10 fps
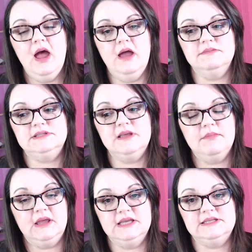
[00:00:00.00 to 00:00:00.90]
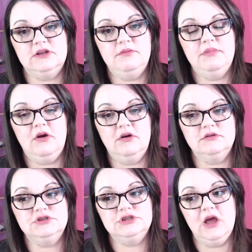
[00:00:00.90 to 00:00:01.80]
Some, like I said, are
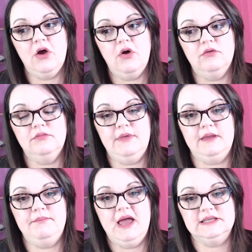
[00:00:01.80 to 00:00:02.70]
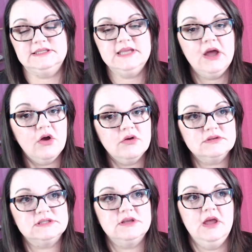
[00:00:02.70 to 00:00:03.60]
gel, like
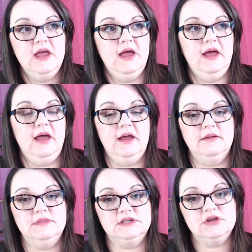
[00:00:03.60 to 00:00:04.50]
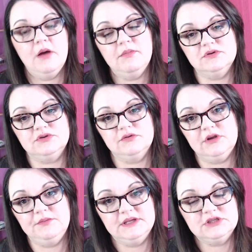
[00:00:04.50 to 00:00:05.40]
pastels. The Tombos are a
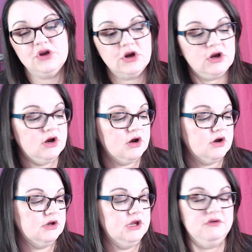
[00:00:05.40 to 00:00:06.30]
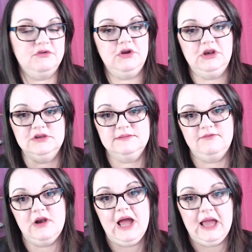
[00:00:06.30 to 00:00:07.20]
little bit darker. You can use them
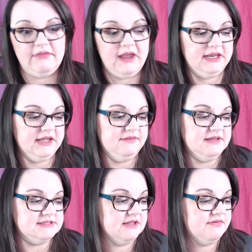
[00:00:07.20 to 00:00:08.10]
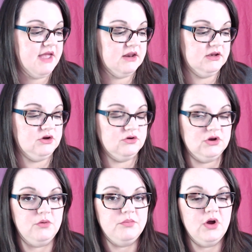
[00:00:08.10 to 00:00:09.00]
for highlighting and things like that in your
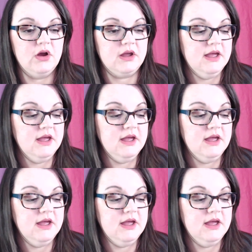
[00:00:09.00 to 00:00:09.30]
notebook.